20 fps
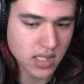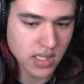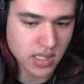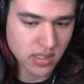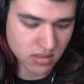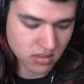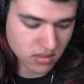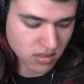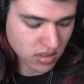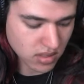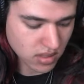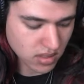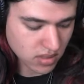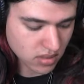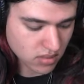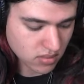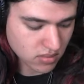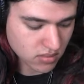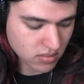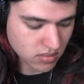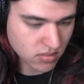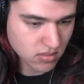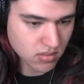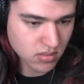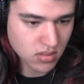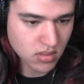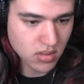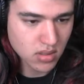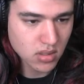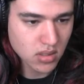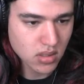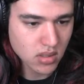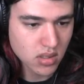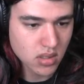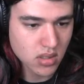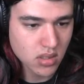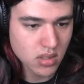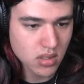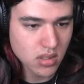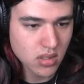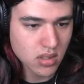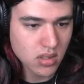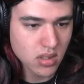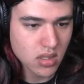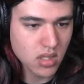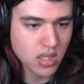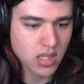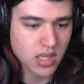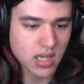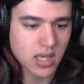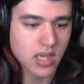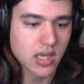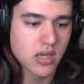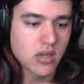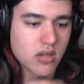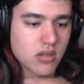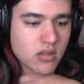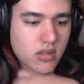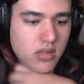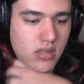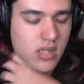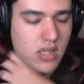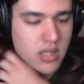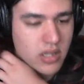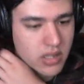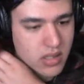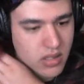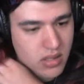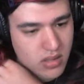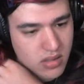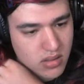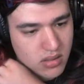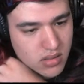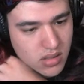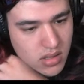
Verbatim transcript: that okay. Okay, hold. On. I gotta.